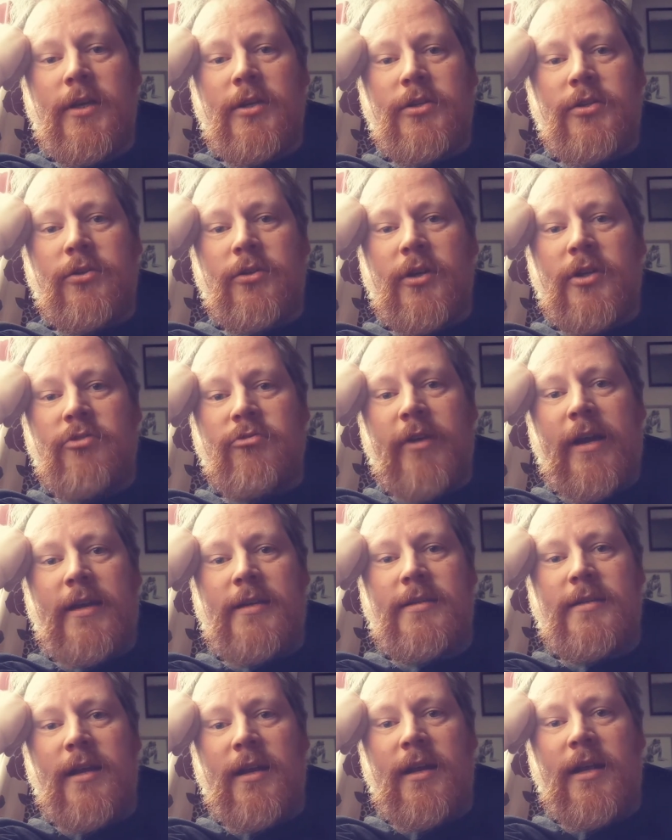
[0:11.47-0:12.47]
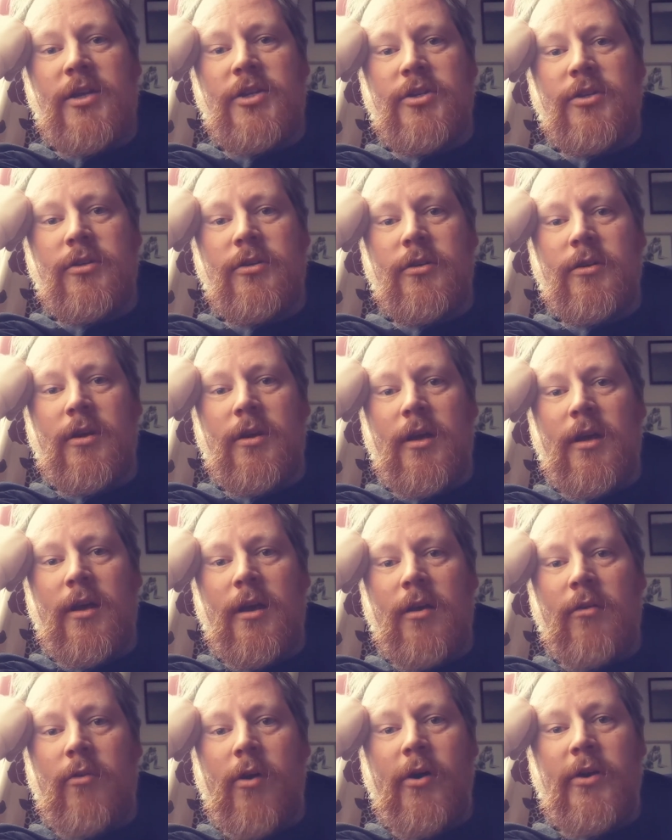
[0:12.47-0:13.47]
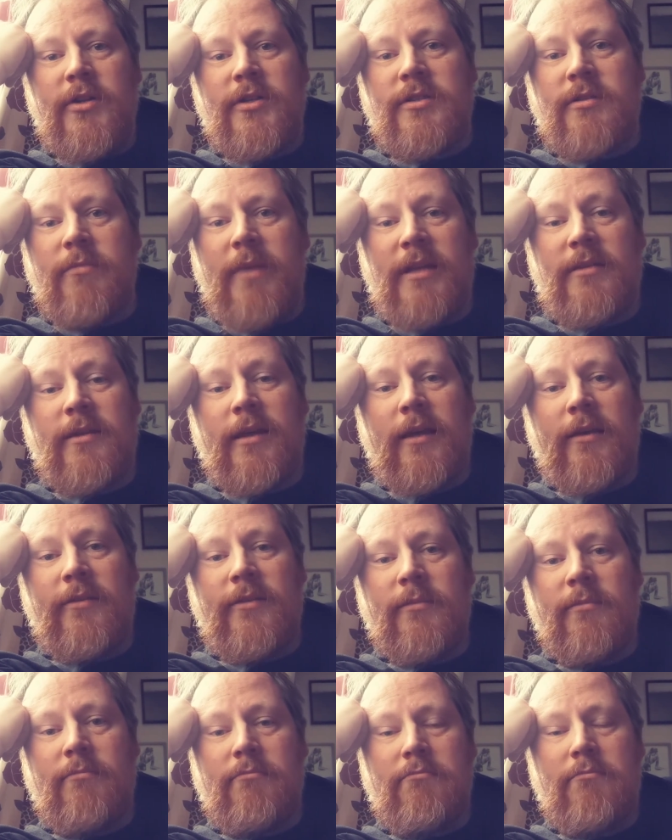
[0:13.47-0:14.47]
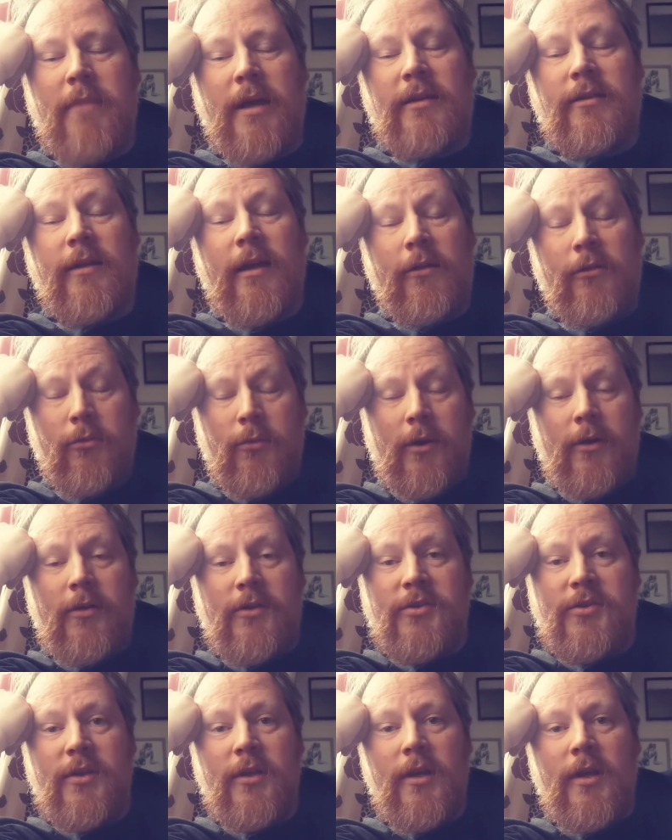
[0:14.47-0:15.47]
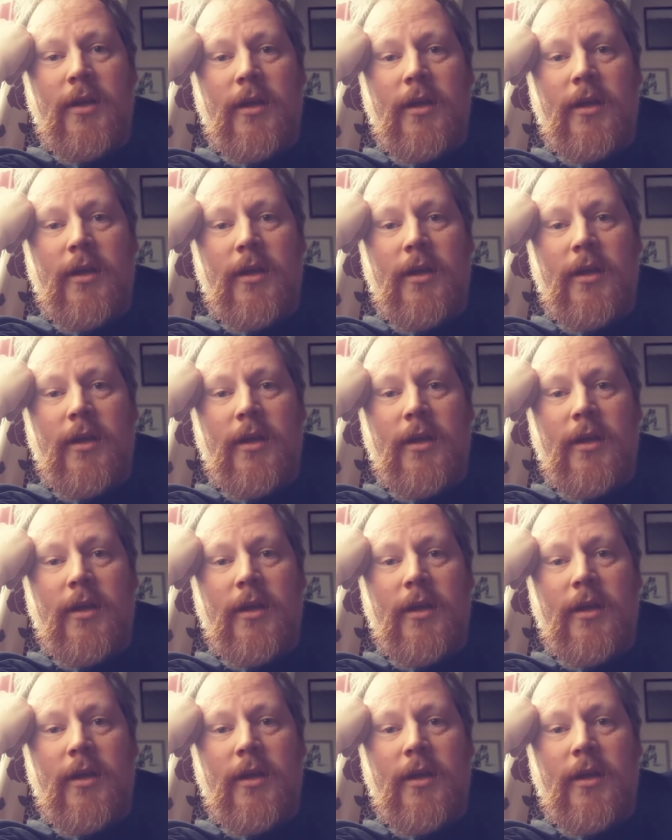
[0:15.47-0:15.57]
to address an issue around mental health and mental health awareness.